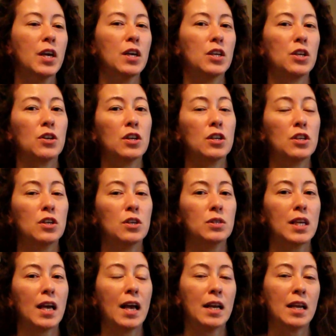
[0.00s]
You can use
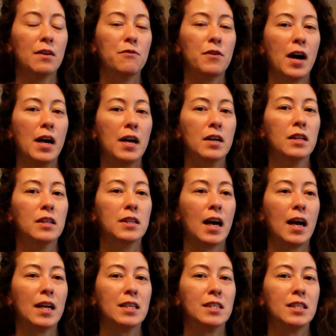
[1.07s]
any file
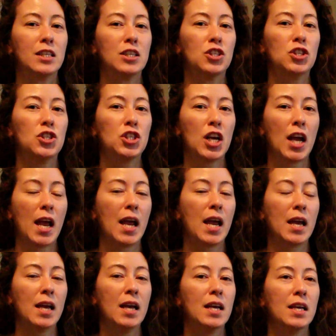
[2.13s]
that is a
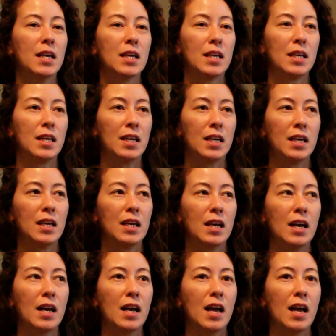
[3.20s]
JEF.